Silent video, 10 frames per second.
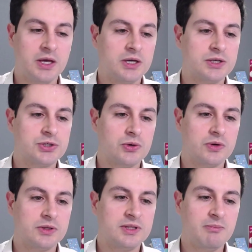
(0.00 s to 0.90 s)
So
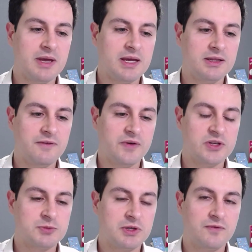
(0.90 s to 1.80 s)
the main
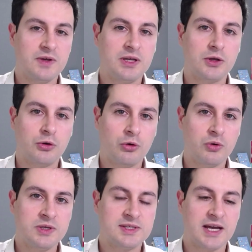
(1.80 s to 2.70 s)
difference between
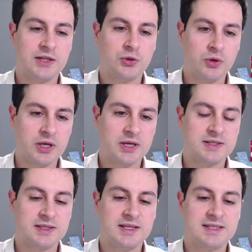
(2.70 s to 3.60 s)
coins and
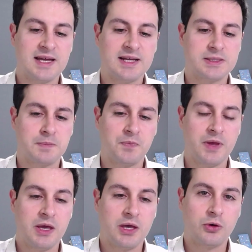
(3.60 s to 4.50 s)
token is that
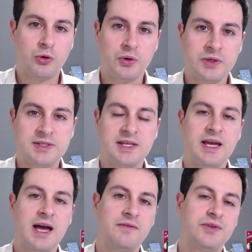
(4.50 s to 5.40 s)
coins, they
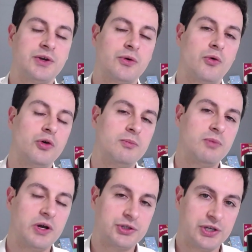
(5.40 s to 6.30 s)
have their own
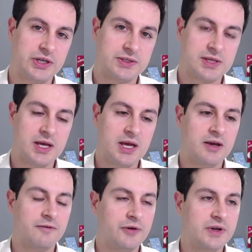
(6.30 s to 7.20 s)
blockchains.
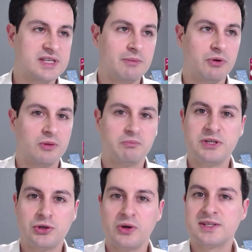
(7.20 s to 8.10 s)
For example,
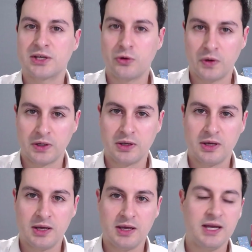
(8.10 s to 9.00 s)
Bitcoin is a coin
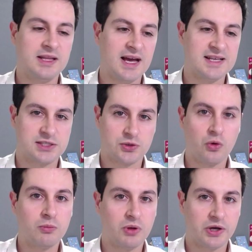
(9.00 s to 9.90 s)
it has its
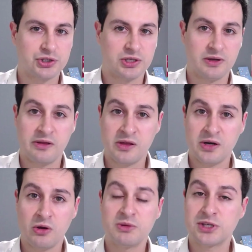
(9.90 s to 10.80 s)
own blockchain.
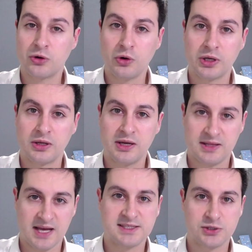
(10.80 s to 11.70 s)
Ethereum is a coin. It
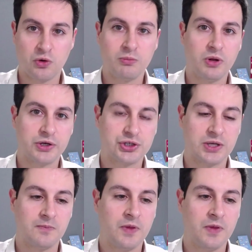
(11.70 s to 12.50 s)
has its own blockchain.